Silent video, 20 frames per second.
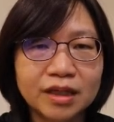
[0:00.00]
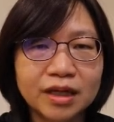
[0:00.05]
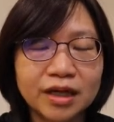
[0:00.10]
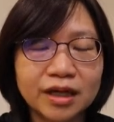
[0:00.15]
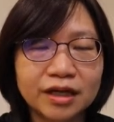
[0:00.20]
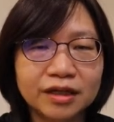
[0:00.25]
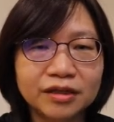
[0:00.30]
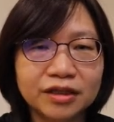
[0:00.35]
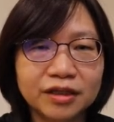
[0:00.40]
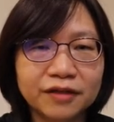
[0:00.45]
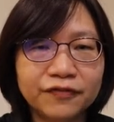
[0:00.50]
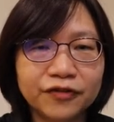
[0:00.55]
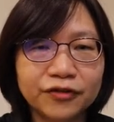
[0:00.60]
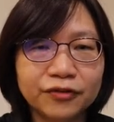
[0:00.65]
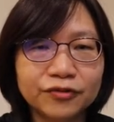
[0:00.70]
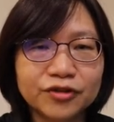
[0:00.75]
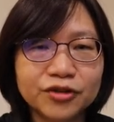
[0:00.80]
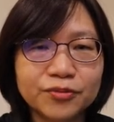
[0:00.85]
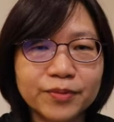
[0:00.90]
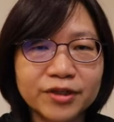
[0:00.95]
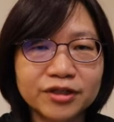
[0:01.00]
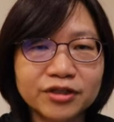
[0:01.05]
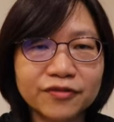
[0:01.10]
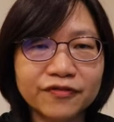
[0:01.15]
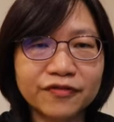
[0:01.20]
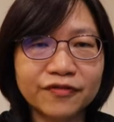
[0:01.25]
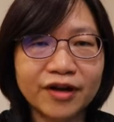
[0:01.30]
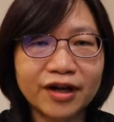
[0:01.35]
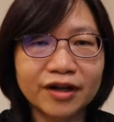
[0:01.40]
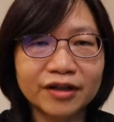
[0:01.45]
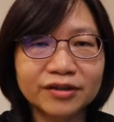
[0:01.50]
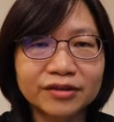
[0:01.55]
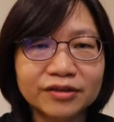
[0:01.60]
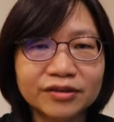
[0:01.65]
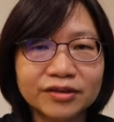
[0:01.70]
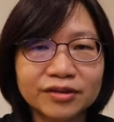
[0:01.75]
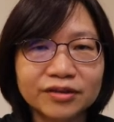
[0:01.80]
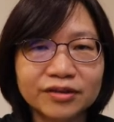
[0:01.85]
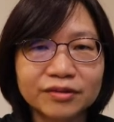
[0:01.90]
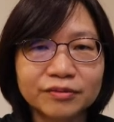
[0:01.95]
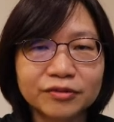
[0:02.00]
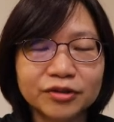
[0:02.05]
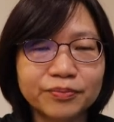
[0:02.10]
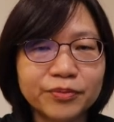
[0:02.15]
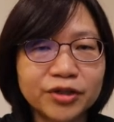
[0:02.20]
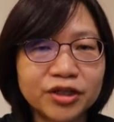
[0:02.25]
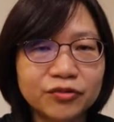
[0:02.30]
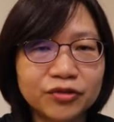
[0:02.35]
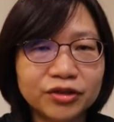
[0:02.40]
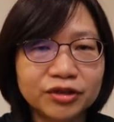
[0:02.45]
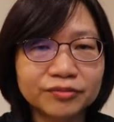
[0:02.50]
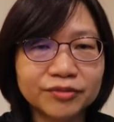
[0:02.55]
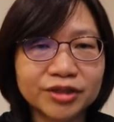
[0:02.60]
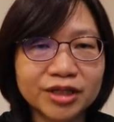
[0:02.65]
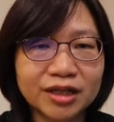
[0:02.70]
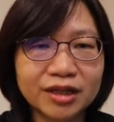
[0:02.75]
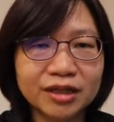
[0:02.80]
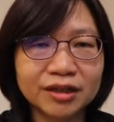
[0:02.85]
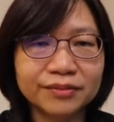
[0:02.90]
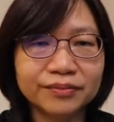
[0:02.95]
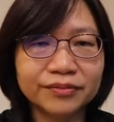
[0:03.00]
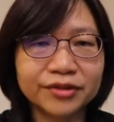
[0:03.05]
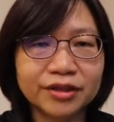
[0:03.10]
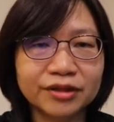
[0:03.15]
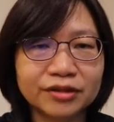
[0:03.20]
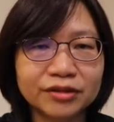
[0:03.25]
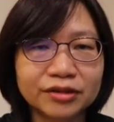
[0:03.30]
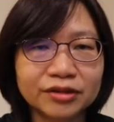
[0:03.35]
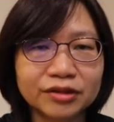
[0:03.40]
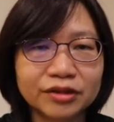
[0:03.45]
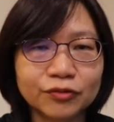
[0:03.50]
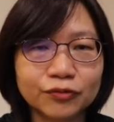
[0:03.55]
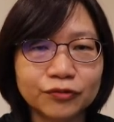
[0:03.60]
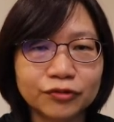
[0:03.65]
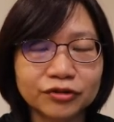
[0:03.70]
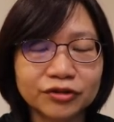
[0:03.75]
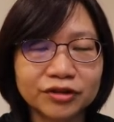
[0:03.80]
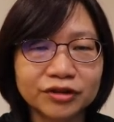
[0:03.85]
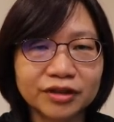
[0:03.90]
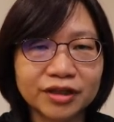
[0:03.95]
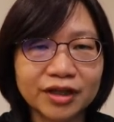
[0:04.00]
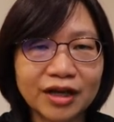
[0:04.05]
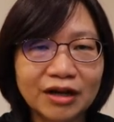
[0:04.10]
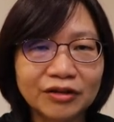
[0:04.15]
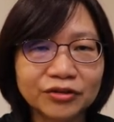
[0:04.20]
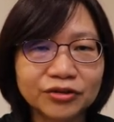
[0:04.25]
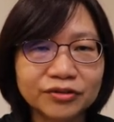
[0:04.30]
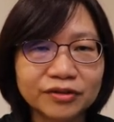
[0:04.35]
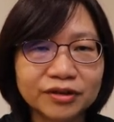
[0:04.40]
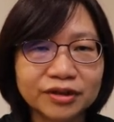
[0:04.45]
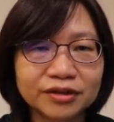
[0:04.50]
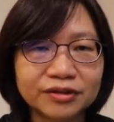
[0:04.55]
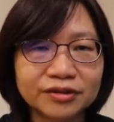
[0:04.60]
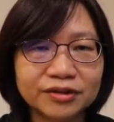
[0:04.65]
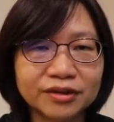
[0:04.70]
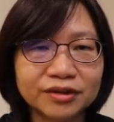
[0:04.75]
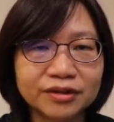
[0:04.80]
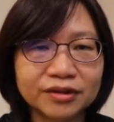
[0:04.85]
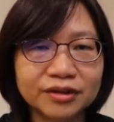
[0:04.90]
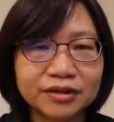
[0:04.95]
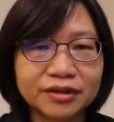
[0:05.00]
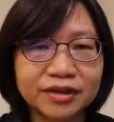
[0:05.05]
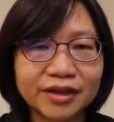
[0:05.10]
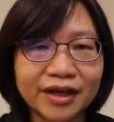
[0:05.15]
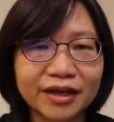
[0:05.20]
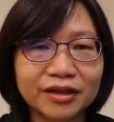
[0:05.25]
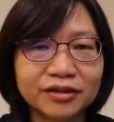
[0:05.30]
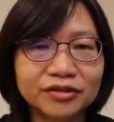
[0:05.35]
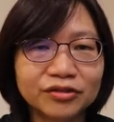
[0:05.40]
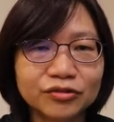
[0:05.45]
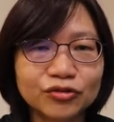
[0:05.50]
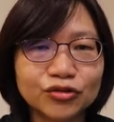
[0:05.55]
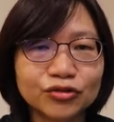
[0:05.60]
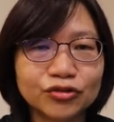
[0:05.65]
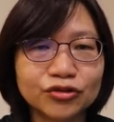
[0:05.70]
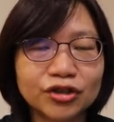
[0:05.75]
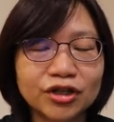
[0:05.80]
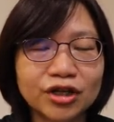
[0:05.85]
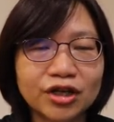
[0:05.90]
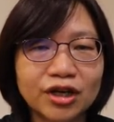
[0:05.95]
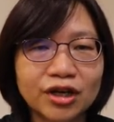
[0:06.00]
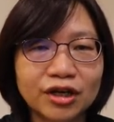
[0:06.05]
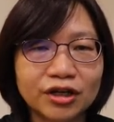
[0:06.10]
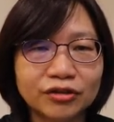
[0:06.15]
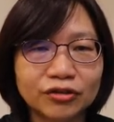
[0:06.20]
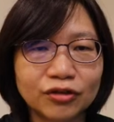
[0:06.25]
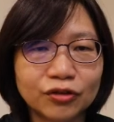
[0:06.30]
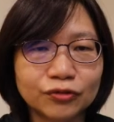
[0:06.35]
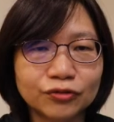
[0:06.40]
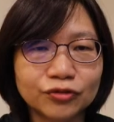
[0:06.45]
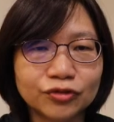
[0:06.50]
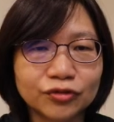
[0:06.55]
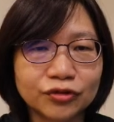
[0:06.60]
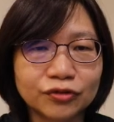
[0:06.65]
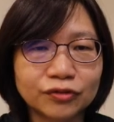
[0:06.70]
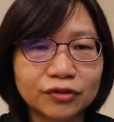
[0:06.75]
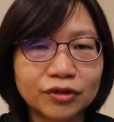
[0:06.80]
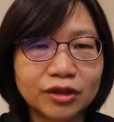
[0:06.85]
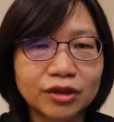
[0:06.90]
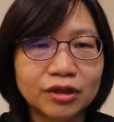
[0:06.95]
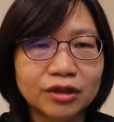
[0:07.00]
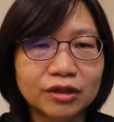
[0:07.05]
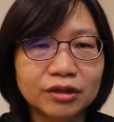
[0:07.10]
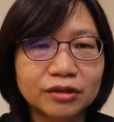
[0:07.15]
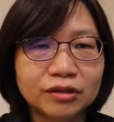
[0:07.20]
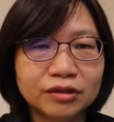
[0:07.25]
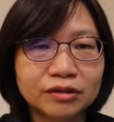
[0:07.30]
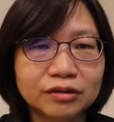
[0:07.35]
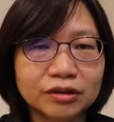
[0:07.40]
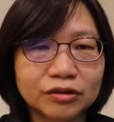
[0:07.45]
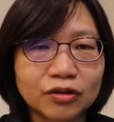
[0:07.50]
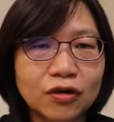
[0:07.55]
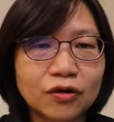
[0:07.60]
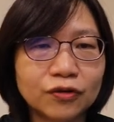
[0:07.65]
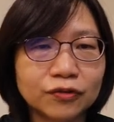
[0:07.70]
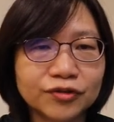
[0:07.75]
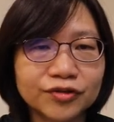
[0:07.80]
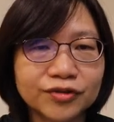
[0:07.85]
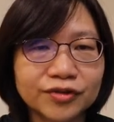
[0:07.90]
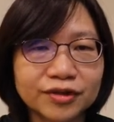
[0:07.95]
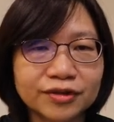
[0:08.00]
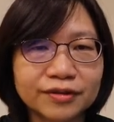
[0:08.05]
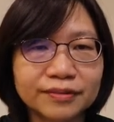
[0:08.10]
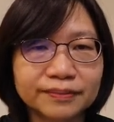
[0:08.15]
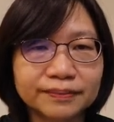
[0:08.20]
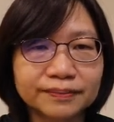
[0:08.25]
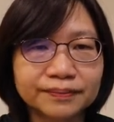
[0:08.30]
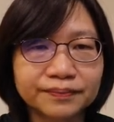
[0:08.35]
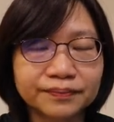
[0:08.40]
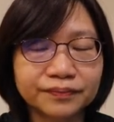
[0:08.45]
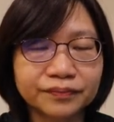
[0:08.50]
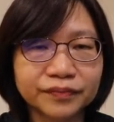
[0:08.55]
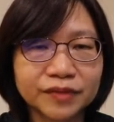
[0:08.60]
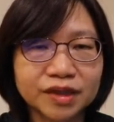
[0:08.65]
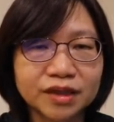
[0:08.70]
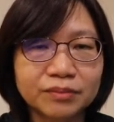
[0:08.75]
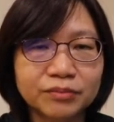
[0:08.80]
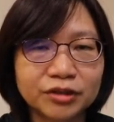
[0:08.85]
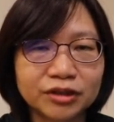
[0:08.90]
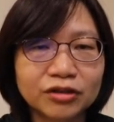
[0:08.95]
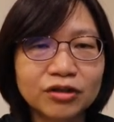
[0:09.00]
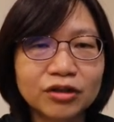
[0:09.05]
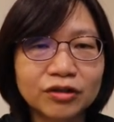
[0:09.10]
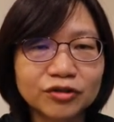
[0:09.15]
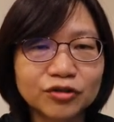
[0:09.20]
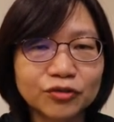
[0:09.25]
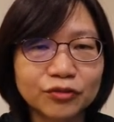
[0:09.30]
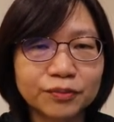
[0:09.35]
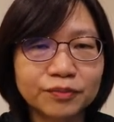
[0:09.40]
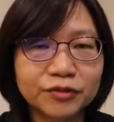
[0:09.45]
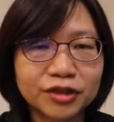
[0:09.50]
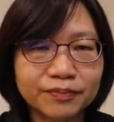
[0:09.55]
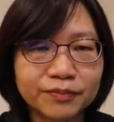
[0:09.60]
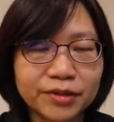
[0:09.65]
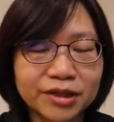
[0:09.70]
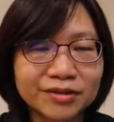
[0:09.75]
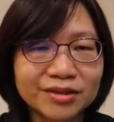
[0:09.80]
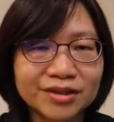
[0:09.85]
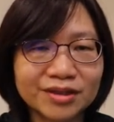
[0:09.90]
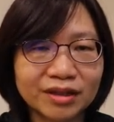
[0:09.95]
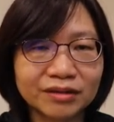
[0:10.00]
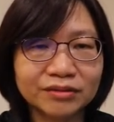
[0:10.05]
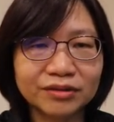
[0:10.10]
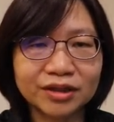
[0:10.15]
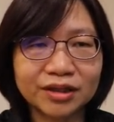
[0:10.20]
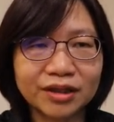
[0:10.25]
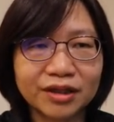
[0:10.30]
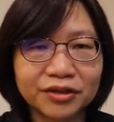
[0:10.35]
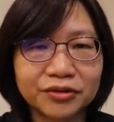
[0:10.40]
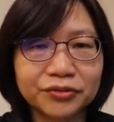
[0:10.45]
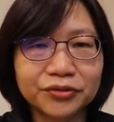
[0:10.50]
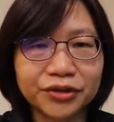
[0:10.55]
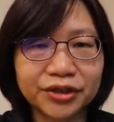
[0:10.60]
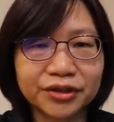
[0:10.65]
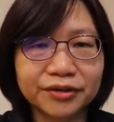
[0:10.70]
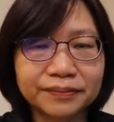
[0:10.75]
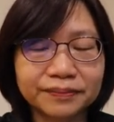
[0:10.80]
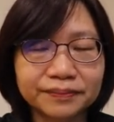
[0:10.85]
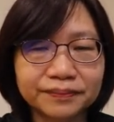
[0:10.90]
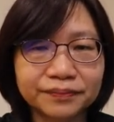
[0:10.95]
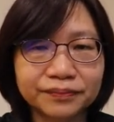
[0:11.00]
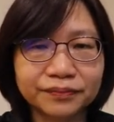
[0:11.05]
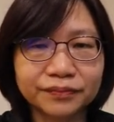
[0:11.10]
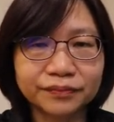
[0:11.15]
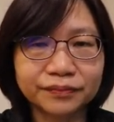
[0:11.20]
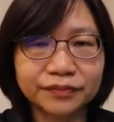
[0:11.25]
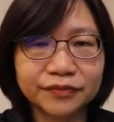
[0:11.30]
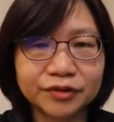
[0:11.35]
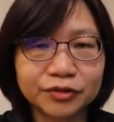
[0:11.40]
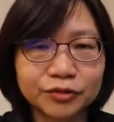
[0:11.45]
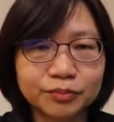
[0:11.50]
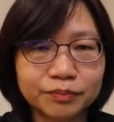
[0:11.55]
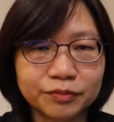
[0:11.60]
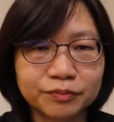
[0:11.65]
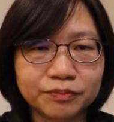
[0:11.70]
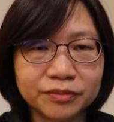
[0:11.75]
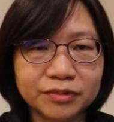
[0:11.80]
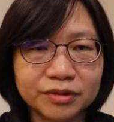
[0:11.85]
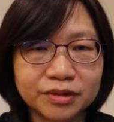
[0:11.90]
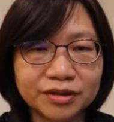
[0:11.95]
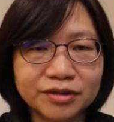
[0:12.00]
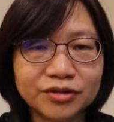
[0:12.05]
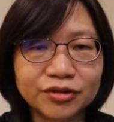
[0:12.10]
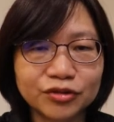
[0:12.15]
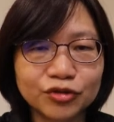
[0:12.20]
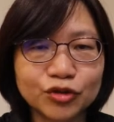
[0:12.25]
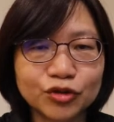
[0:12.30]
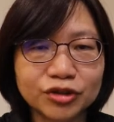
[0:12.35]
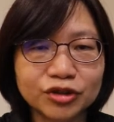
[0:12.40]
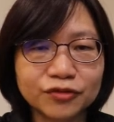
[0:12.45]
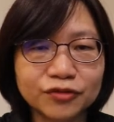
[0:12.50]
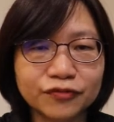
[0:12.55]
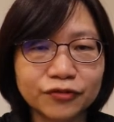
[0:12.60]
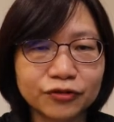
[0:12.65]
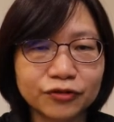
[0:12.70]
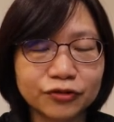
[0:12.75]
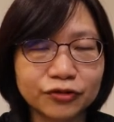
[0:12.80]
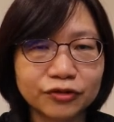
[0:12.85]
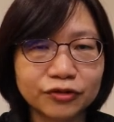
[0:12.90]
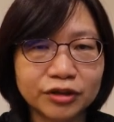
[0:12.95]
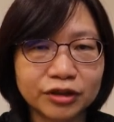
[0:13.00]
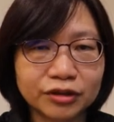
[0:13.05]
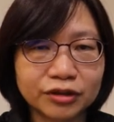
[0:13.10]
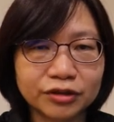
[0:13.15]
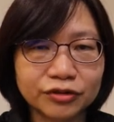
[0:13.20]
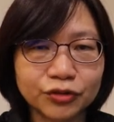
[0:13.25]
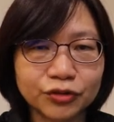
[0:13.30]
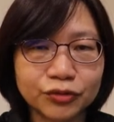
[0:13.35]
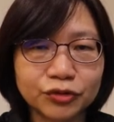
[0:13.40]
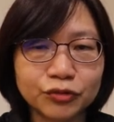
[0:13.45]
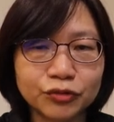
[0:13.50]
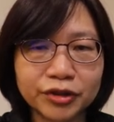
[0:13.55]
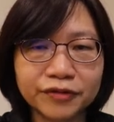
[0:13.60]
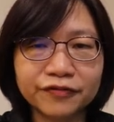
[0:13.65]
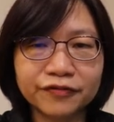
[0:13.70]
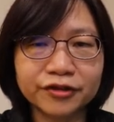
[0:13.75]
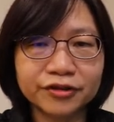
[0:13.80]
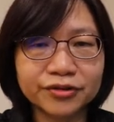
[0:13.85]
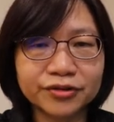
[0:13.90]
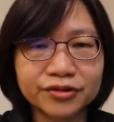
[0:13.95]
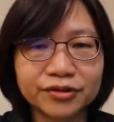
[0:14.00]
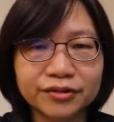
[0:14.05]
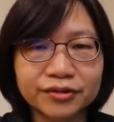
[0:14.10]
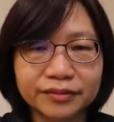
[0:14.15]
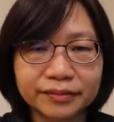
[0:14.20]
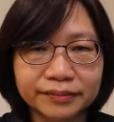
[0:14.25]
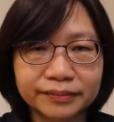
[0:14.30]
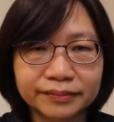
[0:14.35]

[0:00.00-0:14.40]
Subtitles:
And if you specify the period of time, then you will calculate the energy and also the cost. But the cost will depend on the area. This is just for your reference.